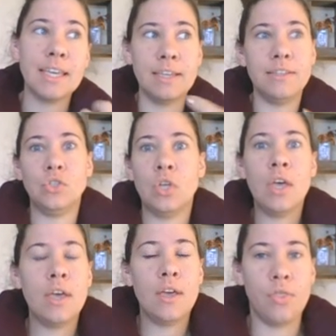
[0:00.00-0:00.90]
is
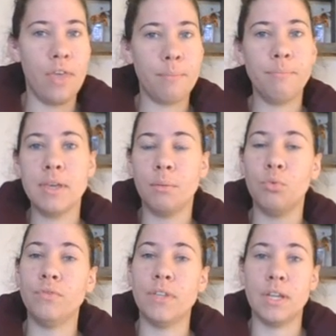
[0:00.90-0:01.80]
them being
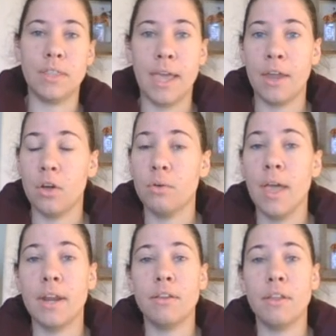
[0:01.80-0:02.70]
moved into the ghetto,
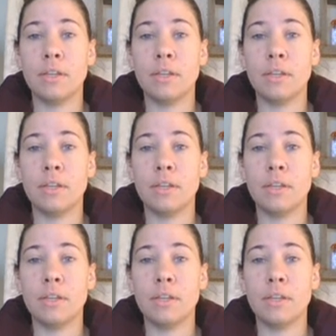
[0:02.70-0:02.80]
and